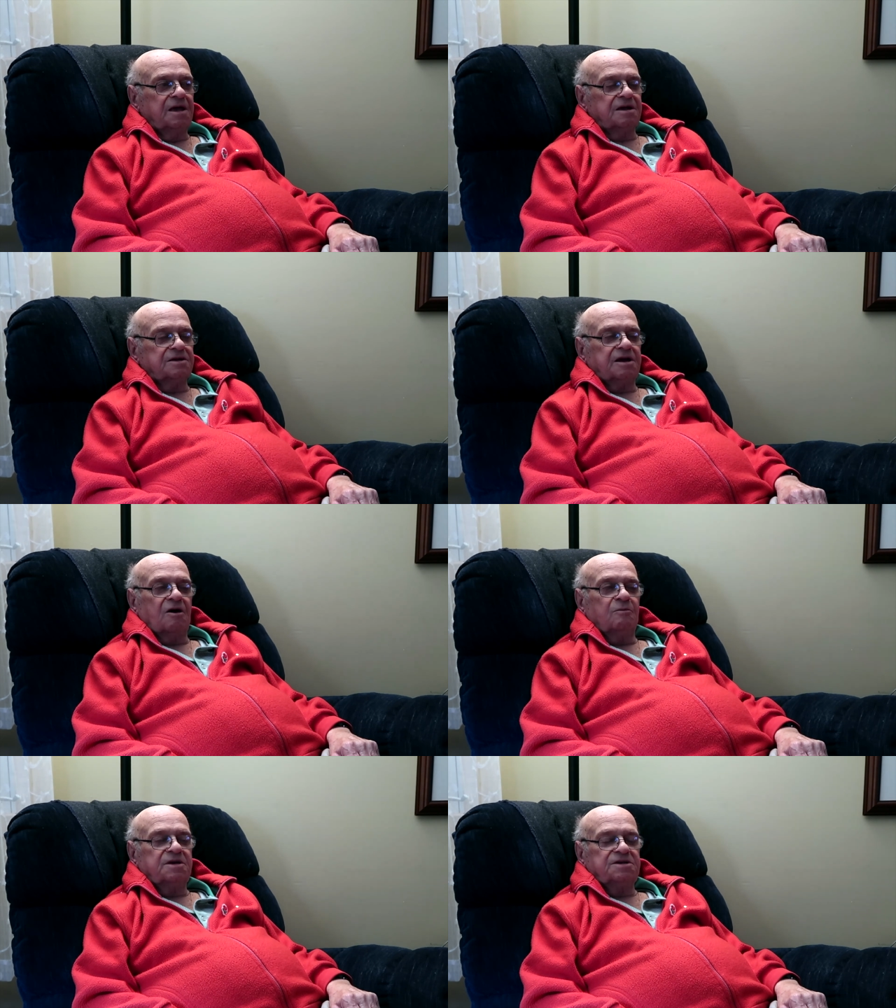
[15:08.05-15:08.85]
And
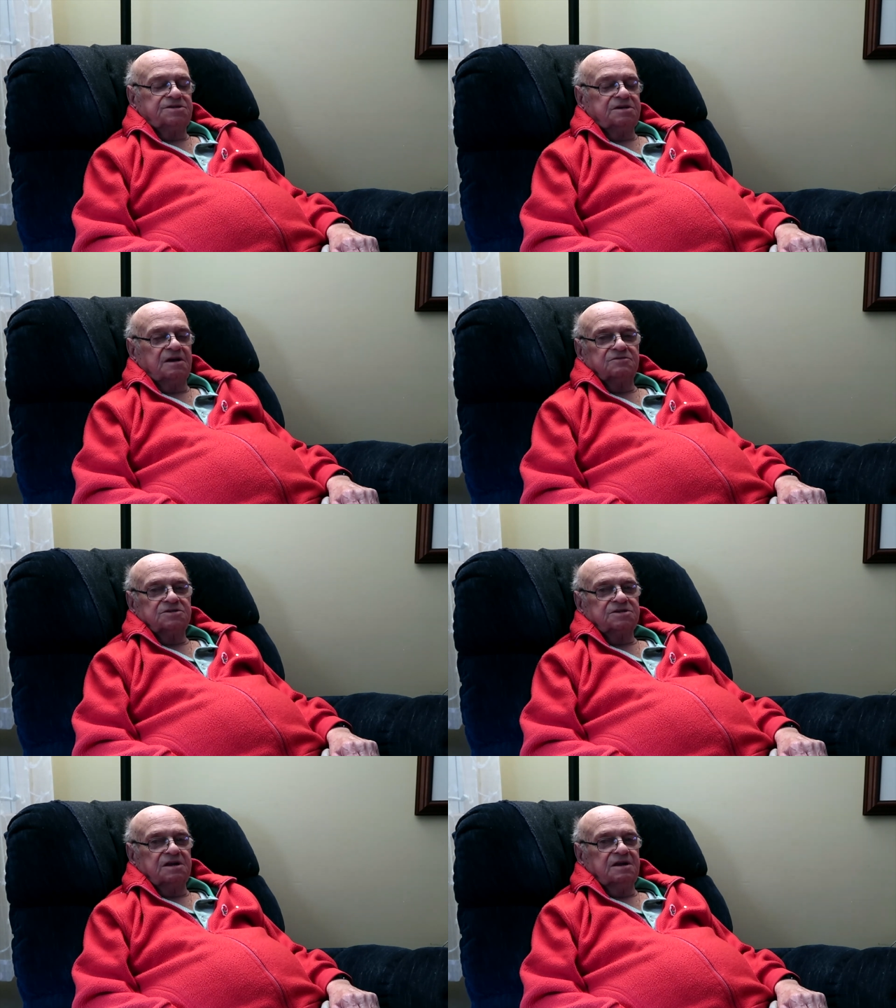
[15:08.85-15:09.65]
Count Basie never
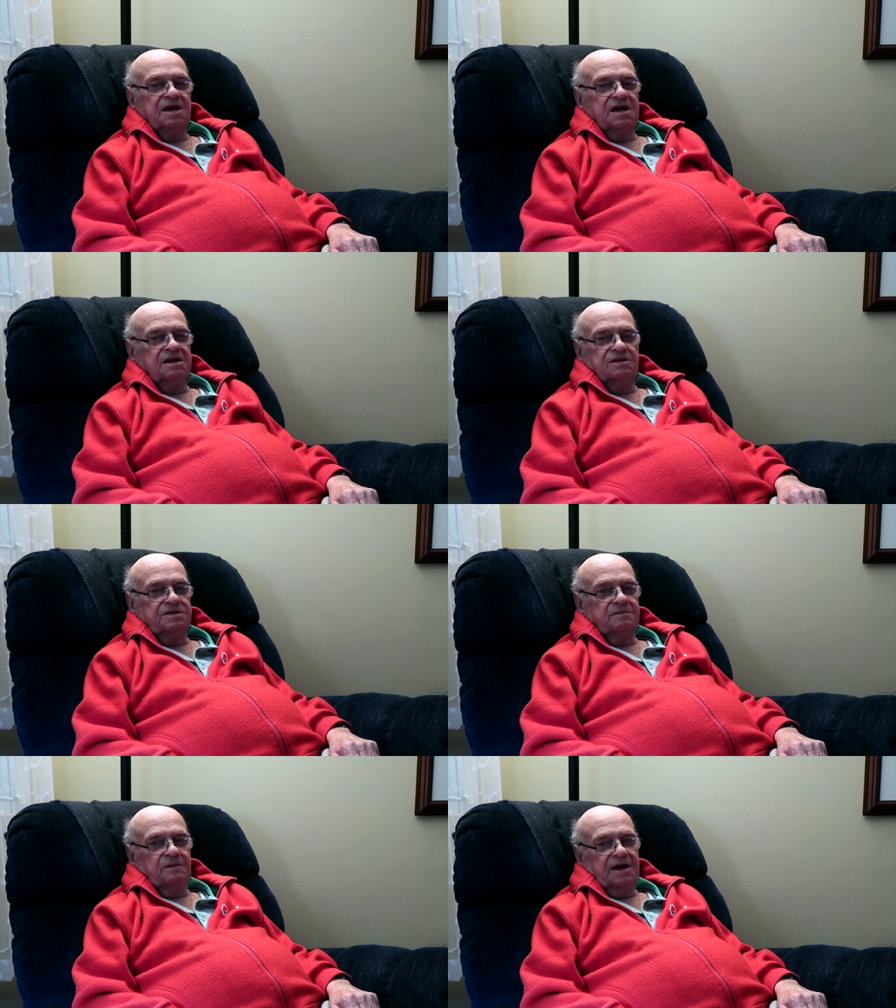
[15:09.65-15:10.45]
said
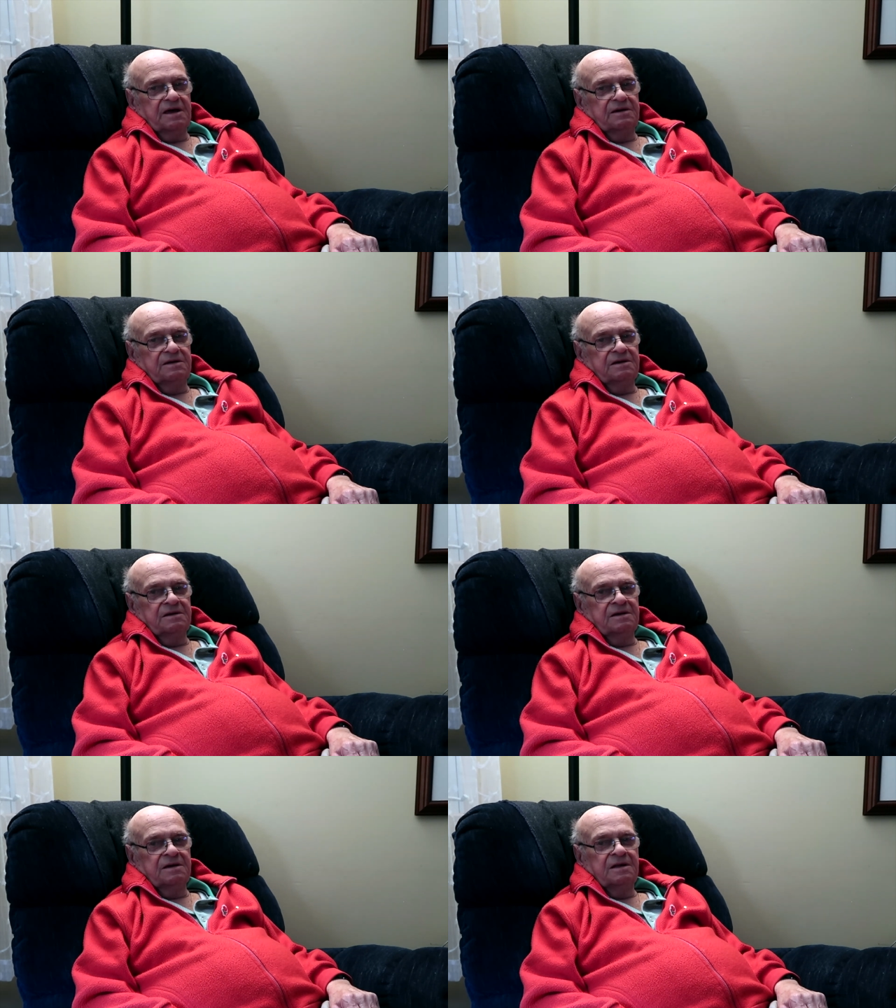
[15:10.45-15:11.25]
anything bad
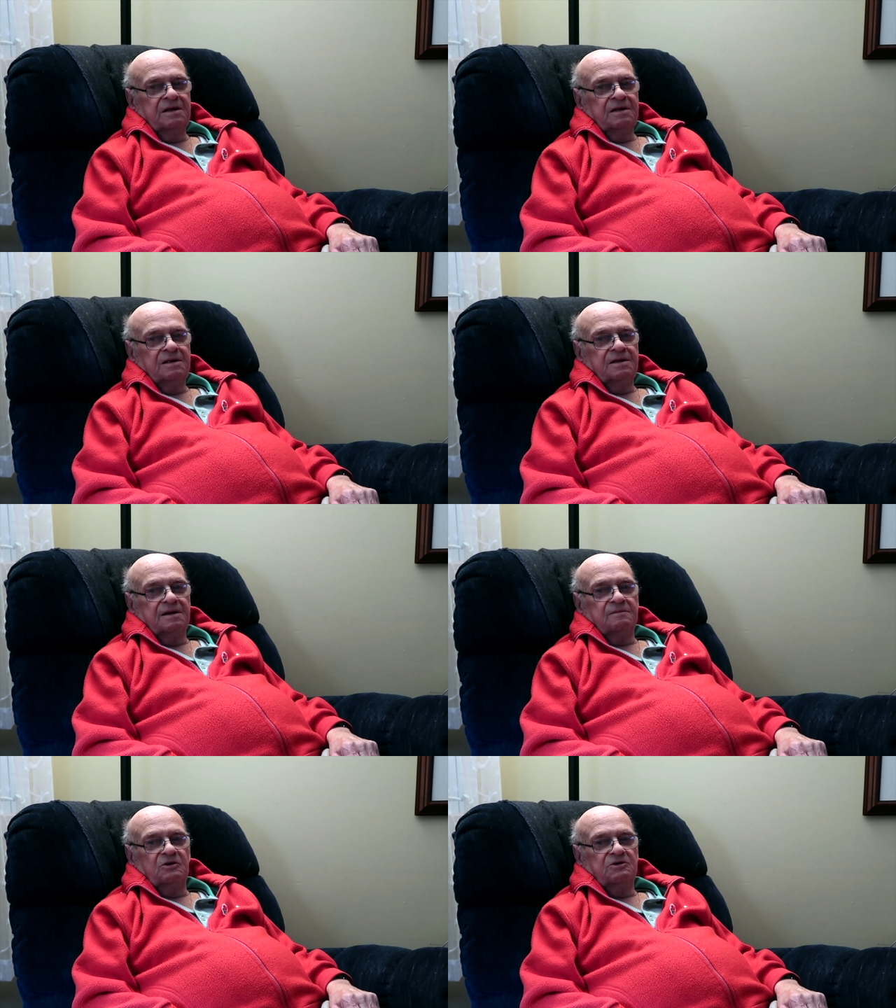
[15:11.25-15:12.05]

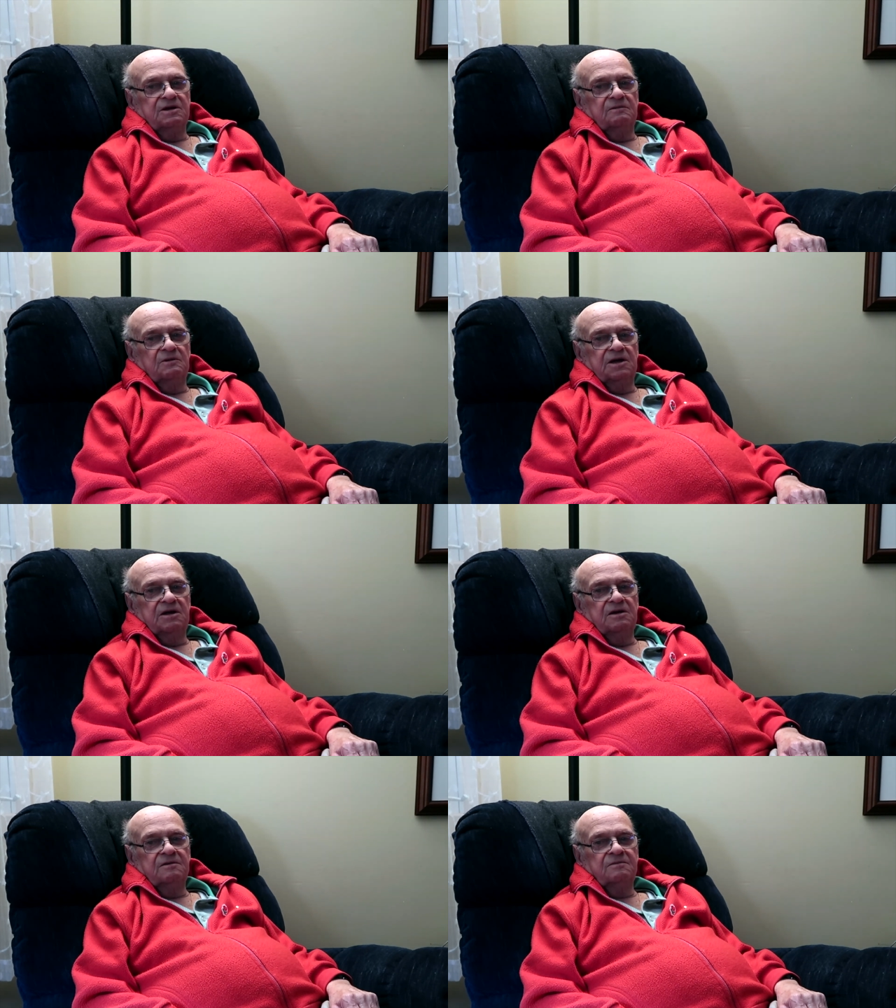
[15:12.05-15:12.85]
about anybody.
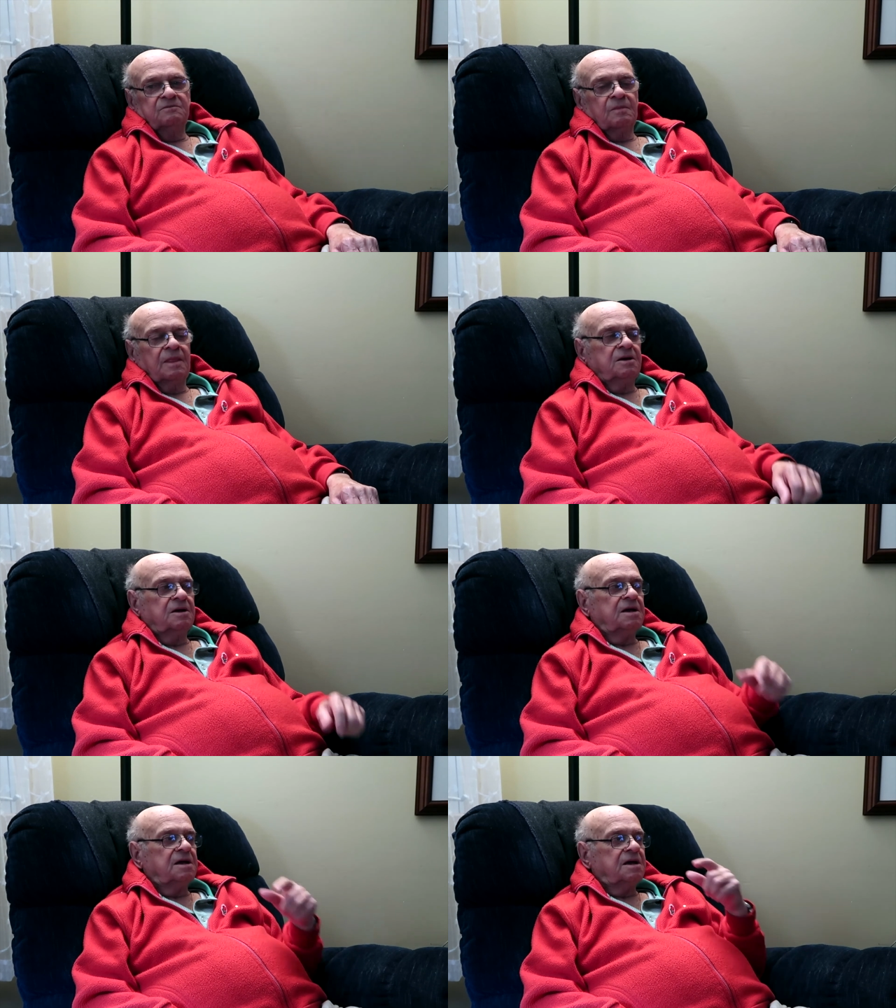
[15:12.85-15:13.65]

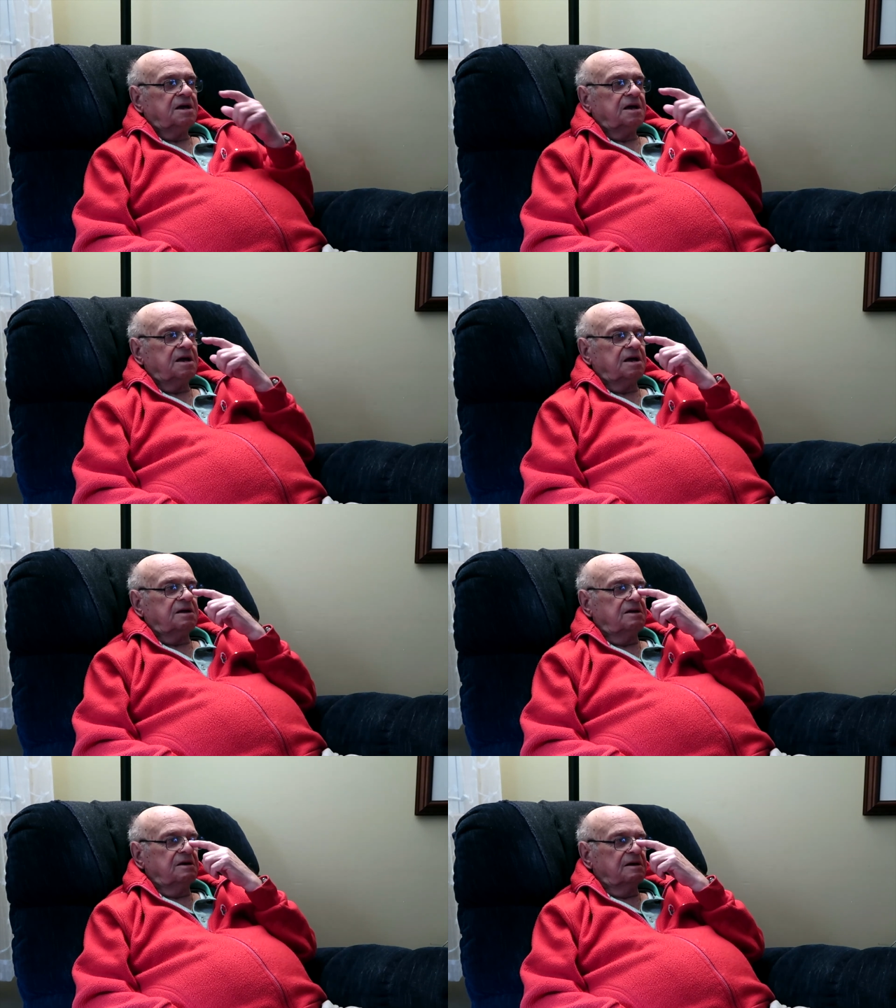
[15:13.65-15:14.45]

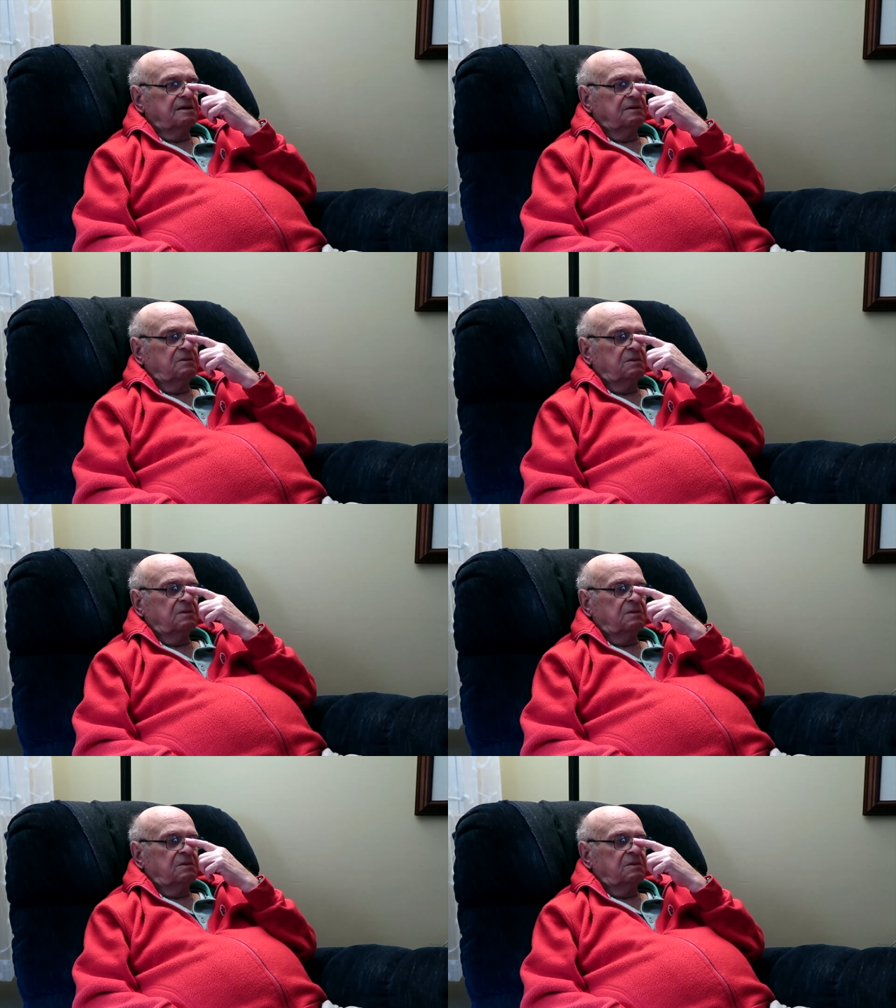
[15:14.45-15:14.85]
And the